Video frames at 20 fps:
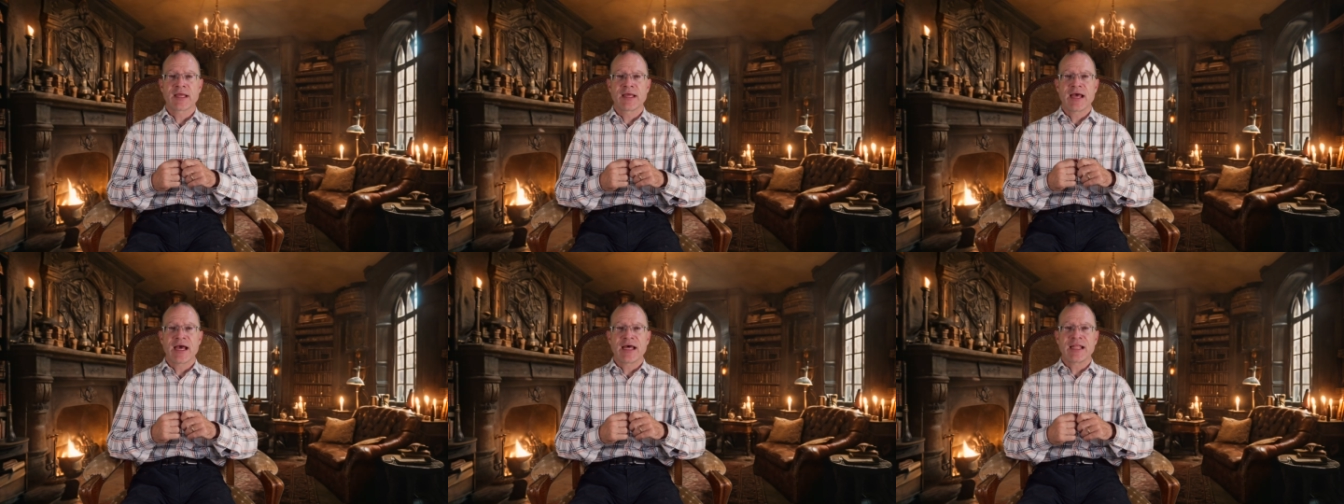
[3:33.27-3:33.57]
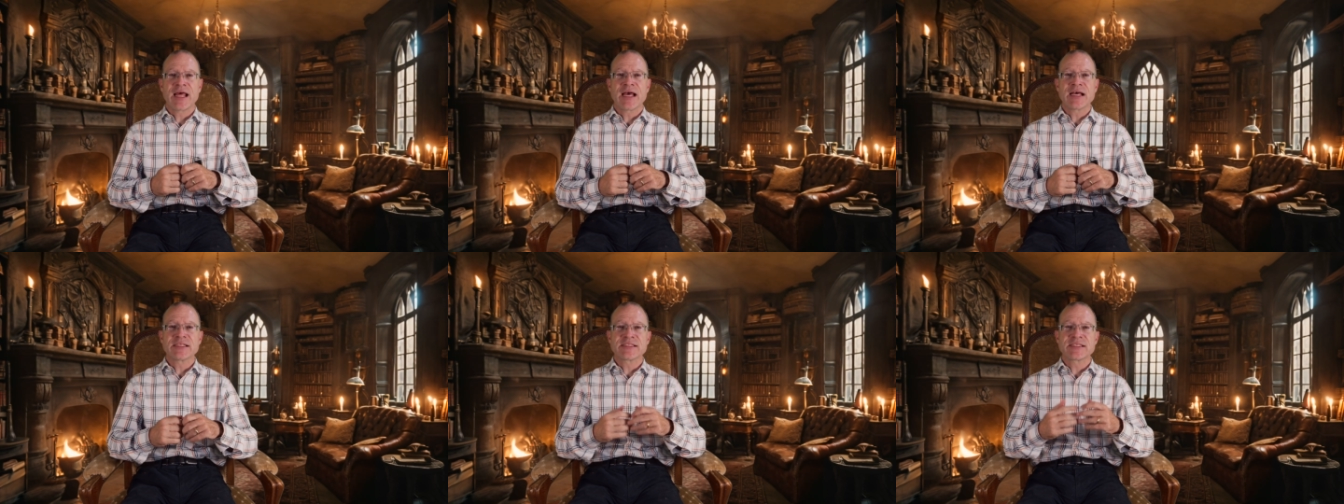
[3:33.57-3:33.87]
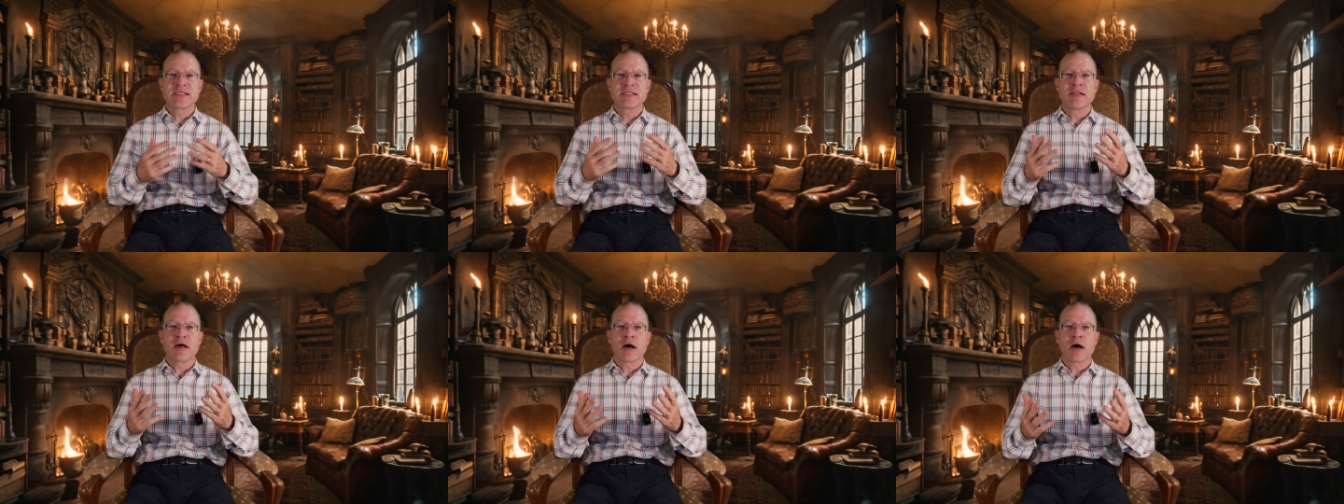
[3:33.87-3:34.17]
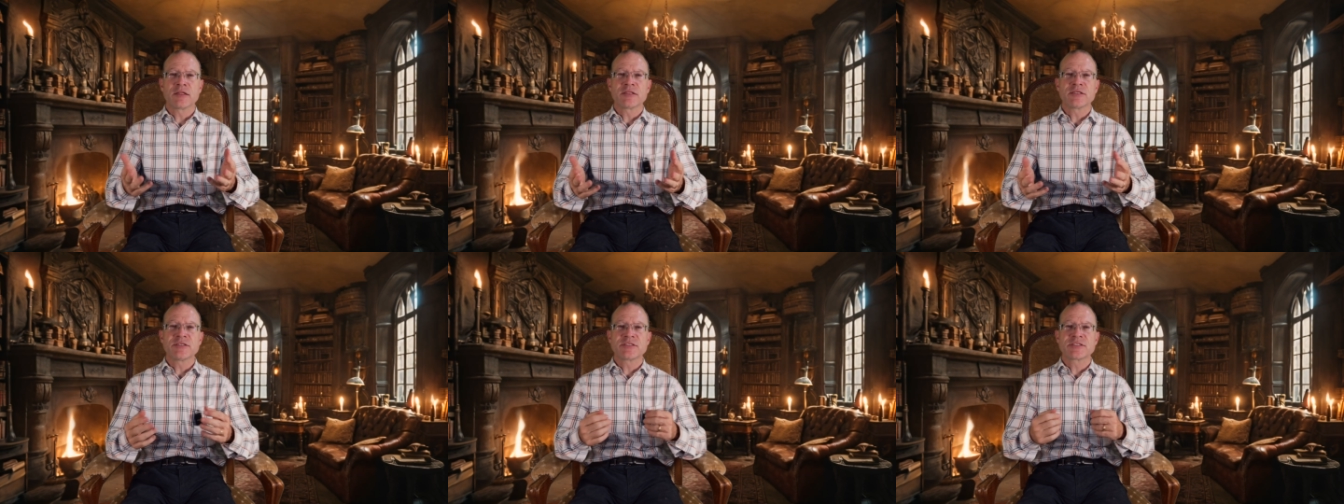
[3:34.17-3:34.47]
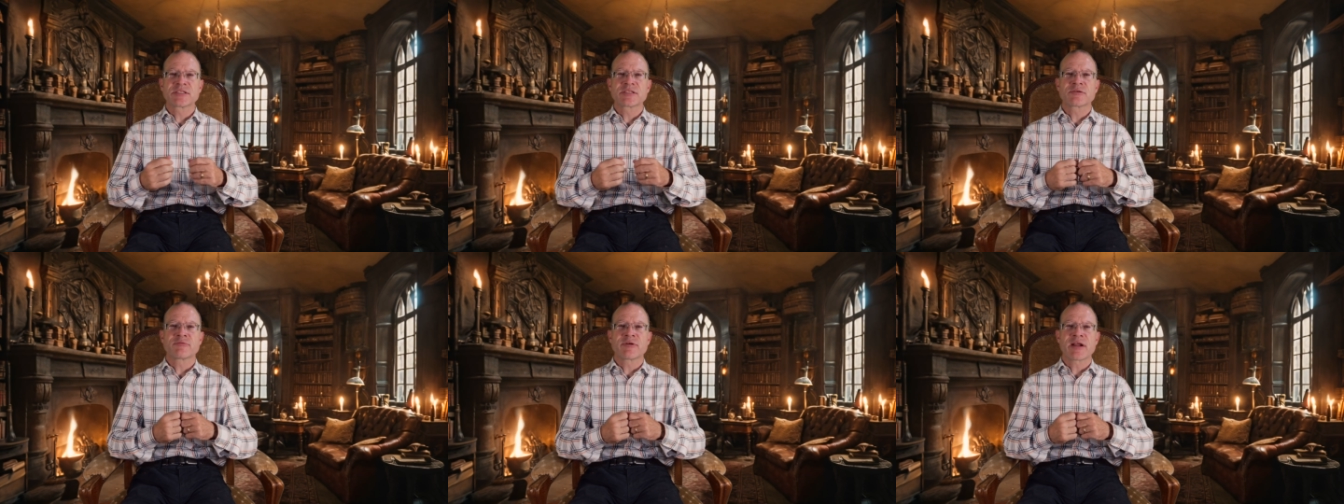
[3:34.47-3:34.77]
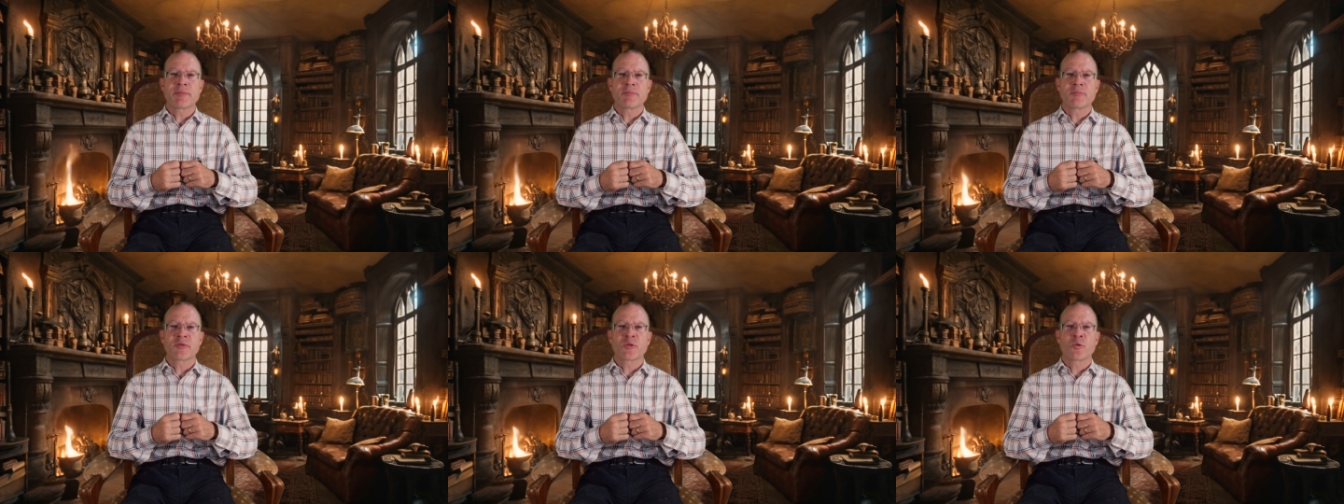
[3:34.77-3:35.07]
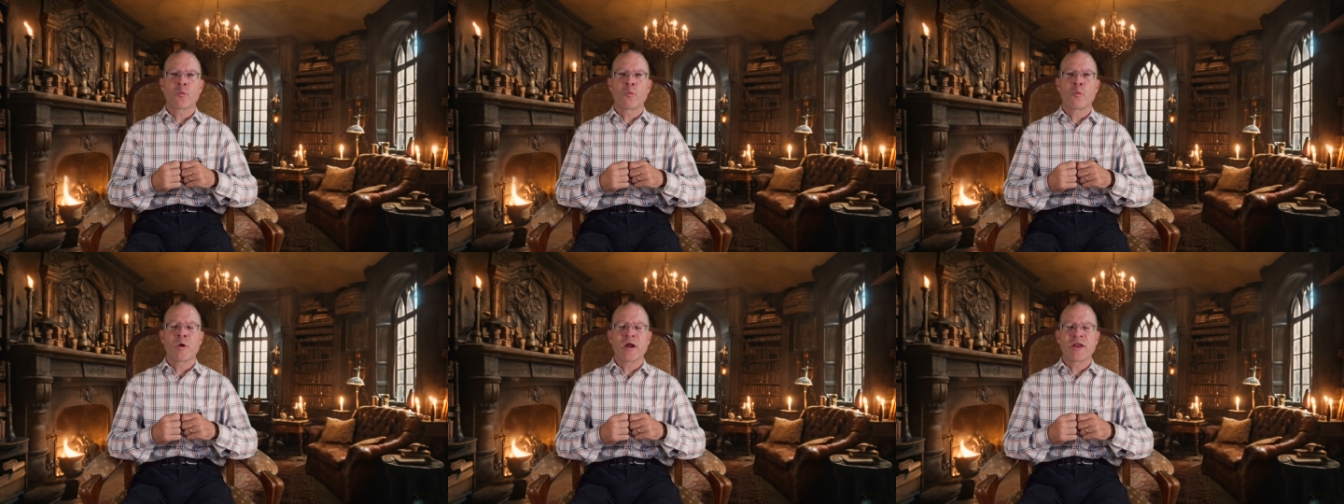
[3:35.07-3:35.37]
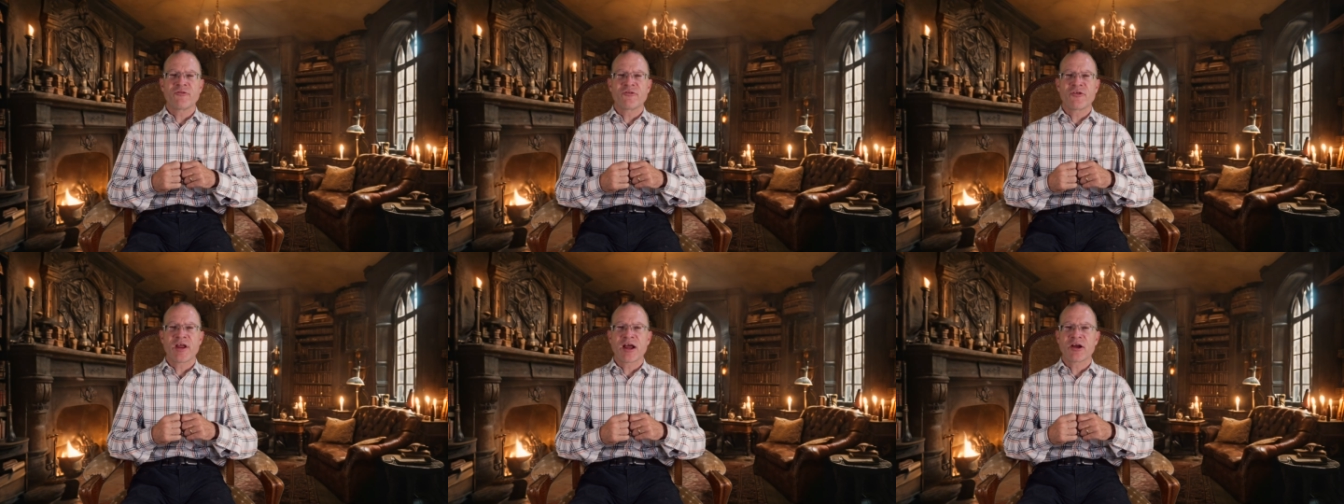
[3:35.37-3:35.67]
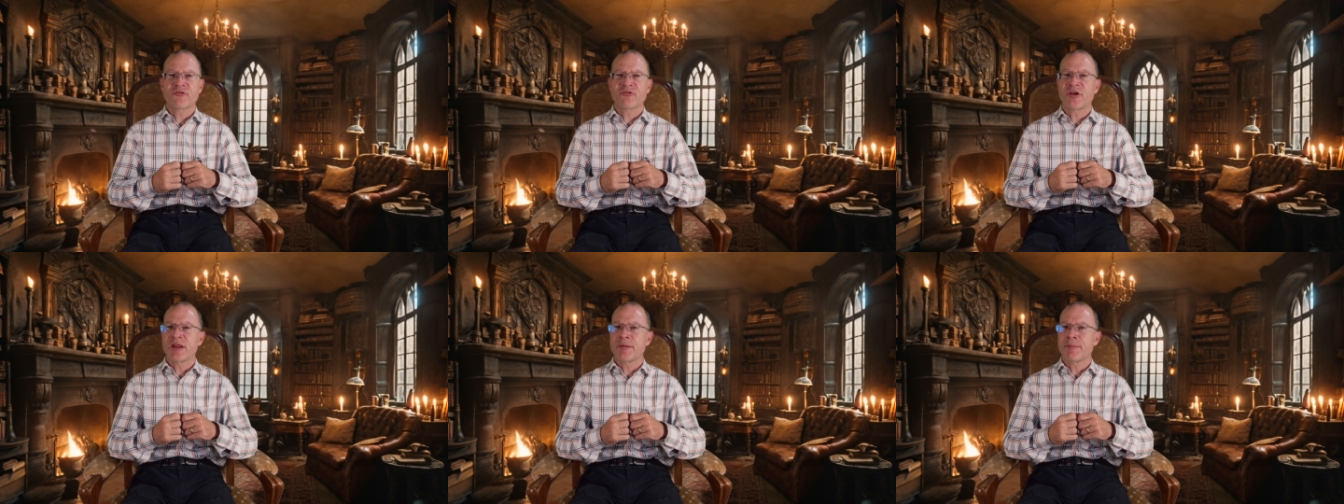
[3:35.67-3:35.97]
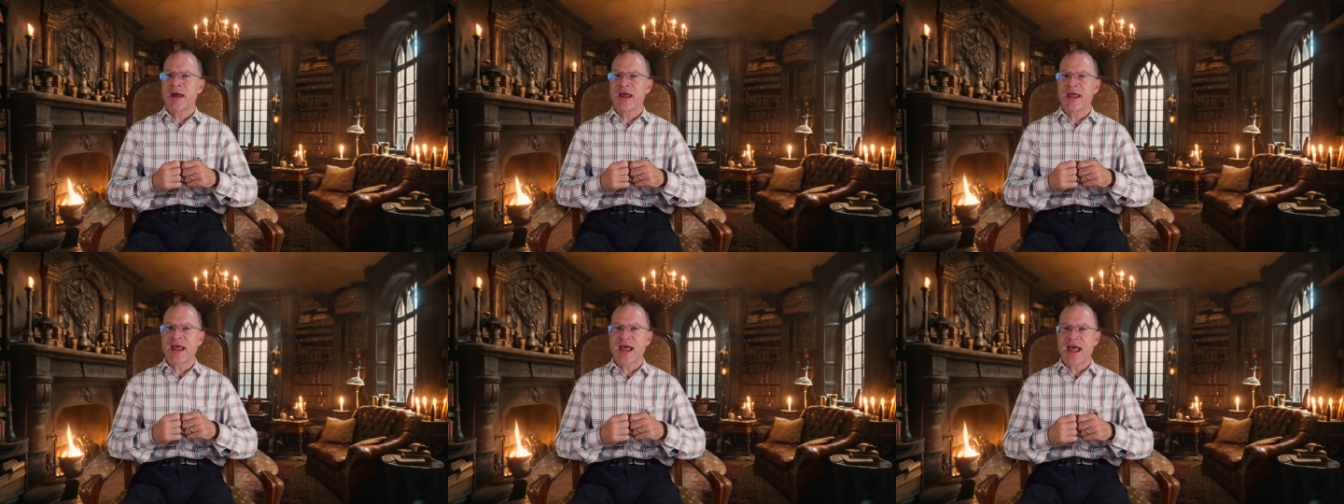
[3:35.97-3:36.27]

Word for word: And that's another script which actually by